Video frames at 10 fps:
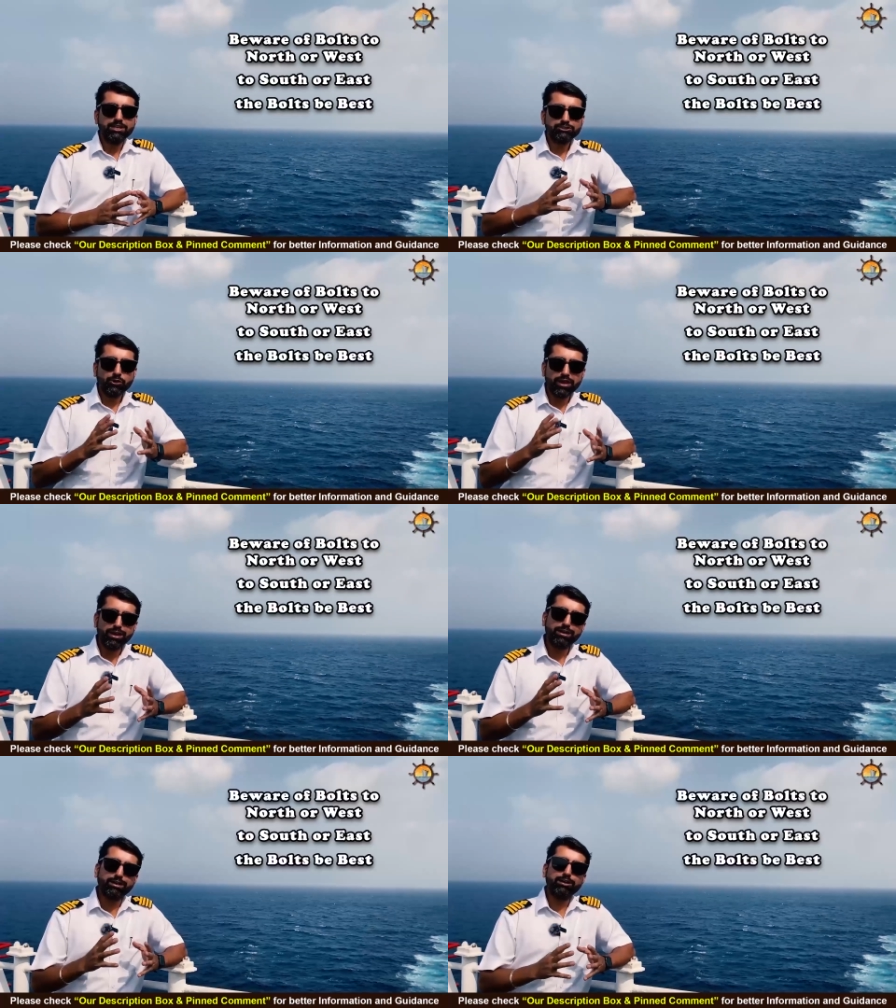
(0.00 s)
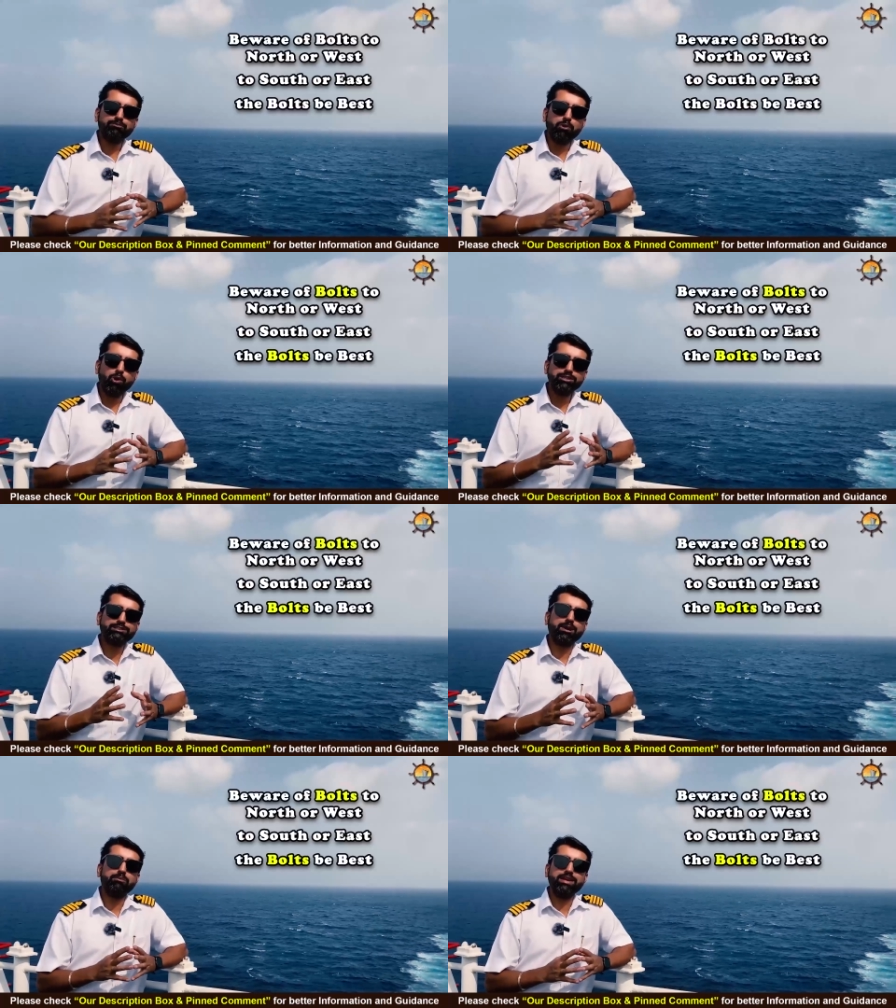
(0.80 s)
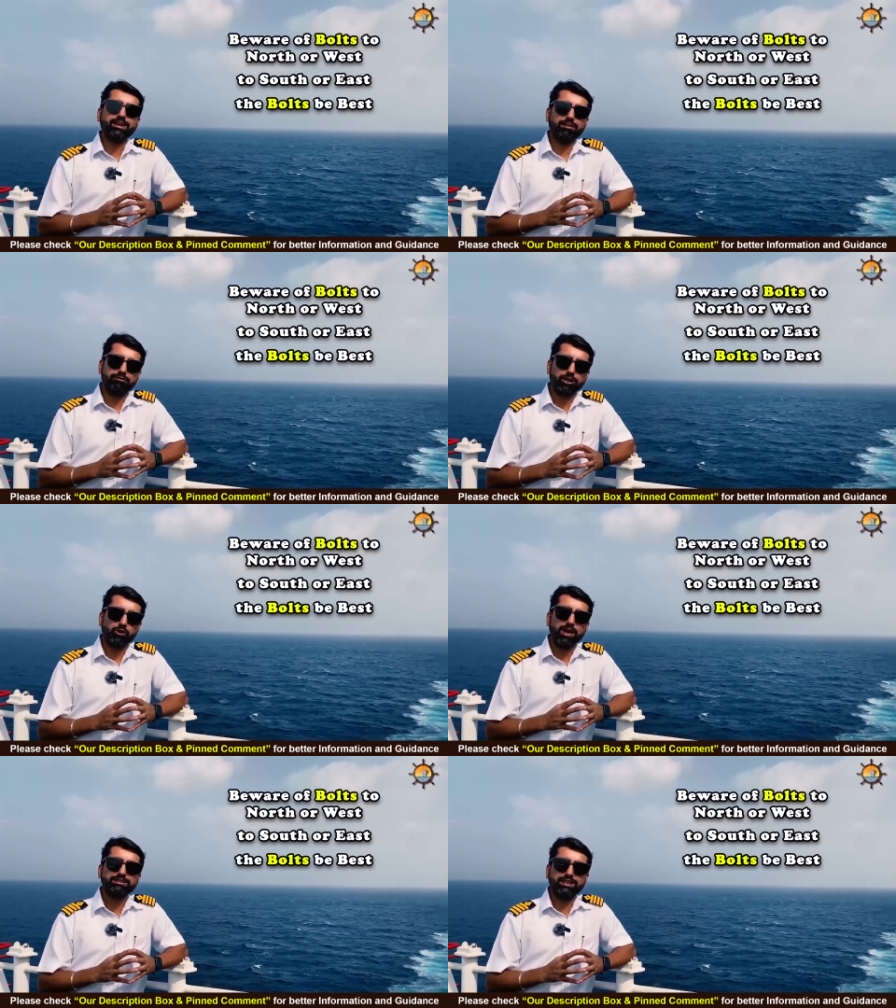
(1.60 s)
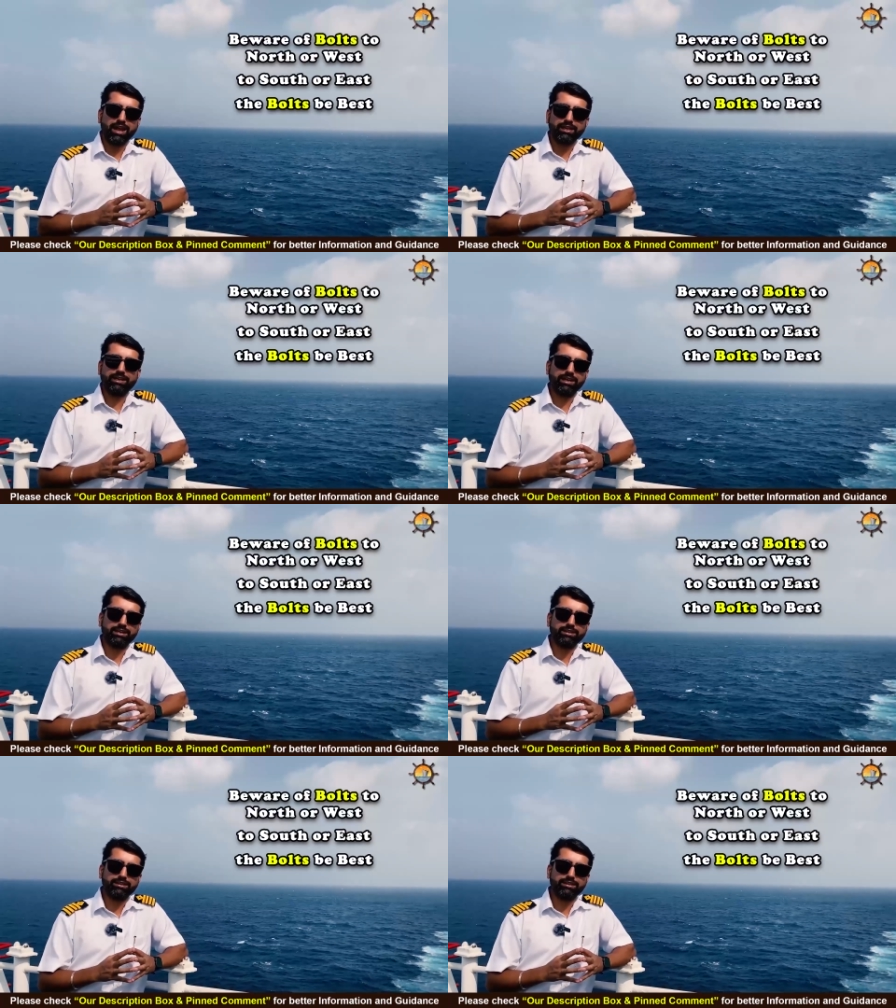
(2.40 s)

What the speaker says: So here, bolts are being referred to as lightning,